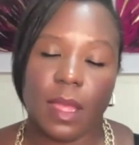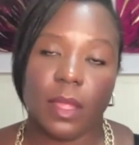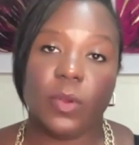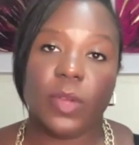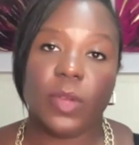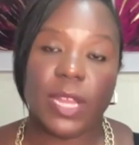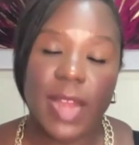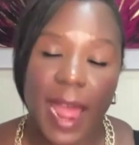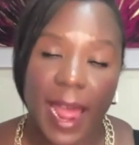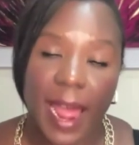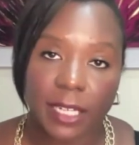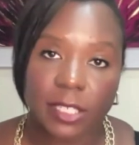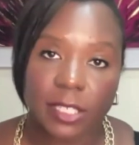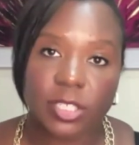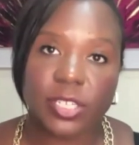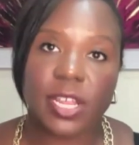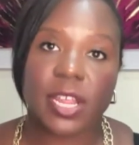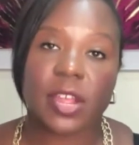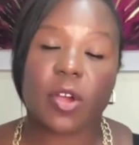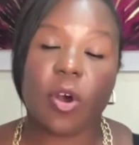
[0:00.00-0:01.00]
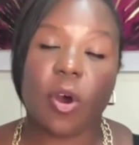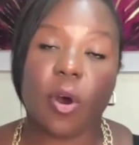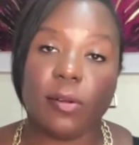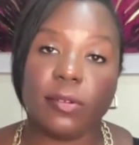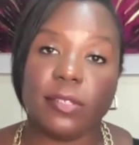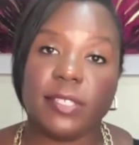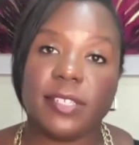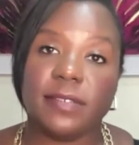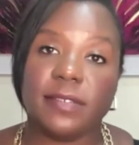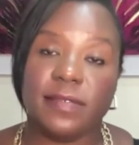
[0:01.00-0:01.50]
You can actually
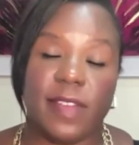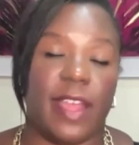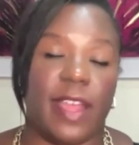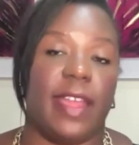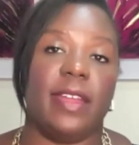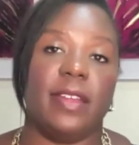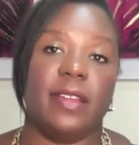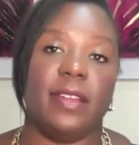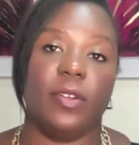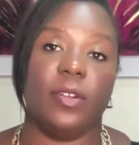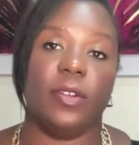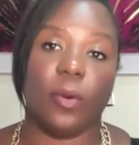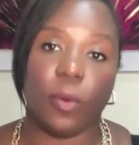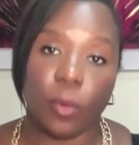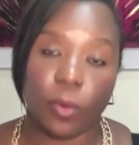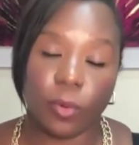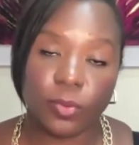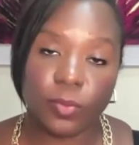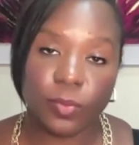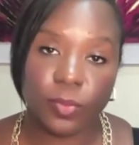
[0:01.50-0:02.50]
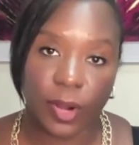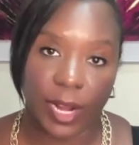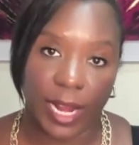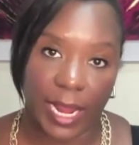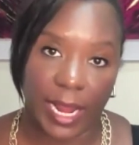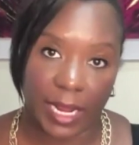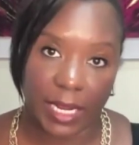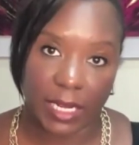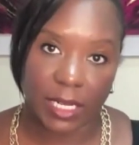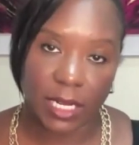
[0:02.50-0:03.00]
cultivate your own
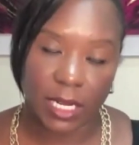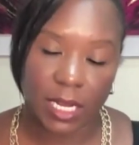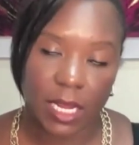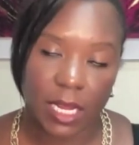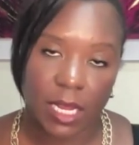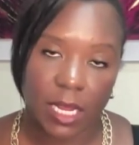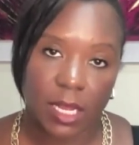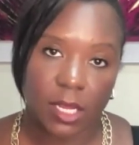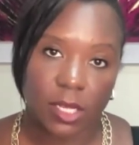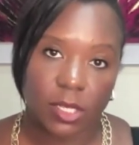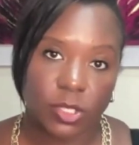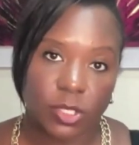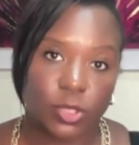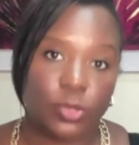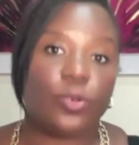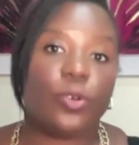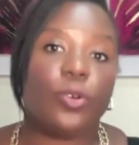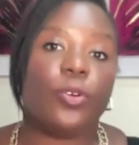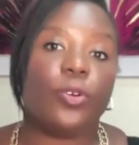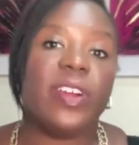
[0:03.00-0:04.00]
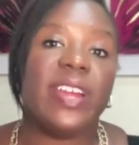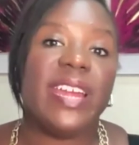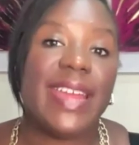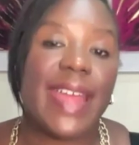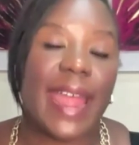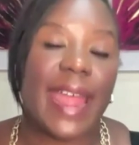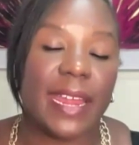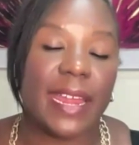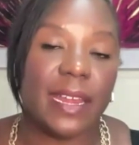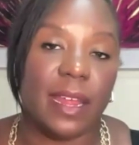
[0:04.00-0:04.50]
brain to
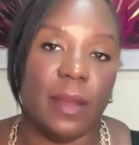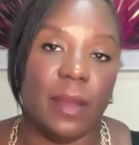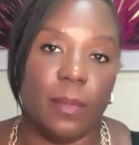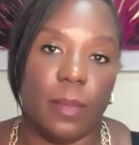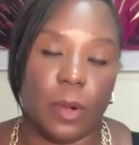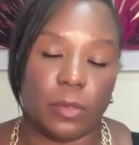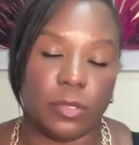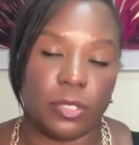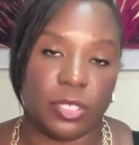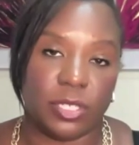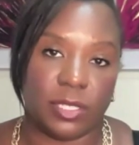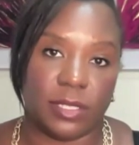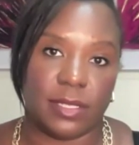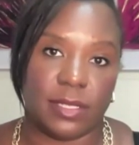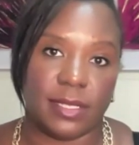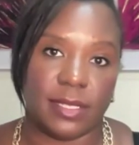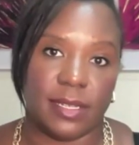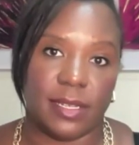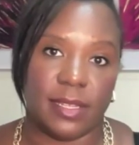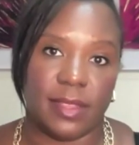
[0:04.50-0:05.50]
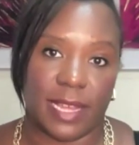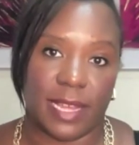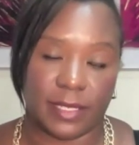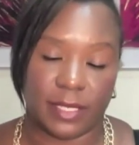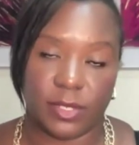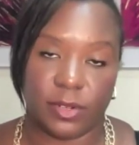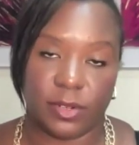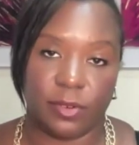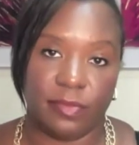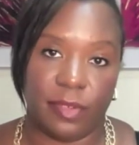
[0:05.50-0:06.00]
create emotions that
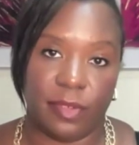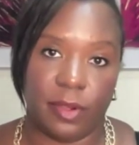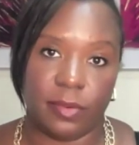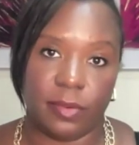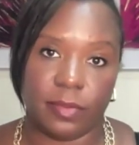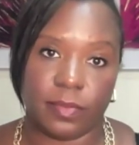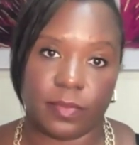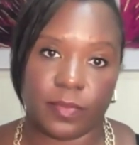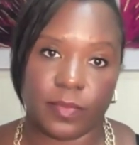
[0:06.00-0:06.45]
serve you.